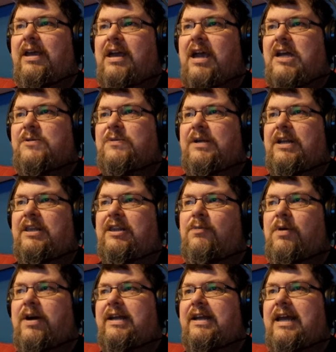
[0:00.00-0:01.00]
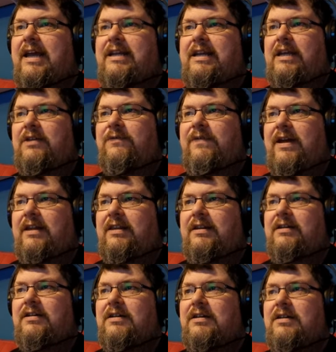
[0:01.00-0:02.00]
engagement and the White Lady and the fact
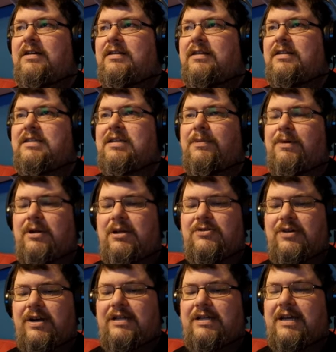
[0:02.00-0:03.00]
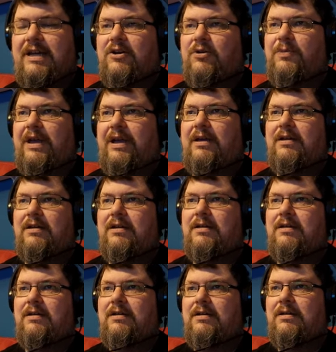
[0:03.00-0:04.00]
that, that someone is trying to kill me.
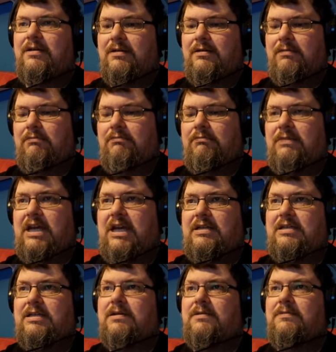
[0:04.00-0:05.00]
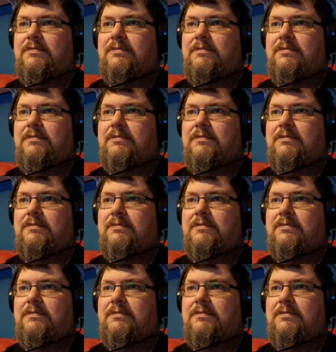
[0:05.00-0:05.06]
Yes.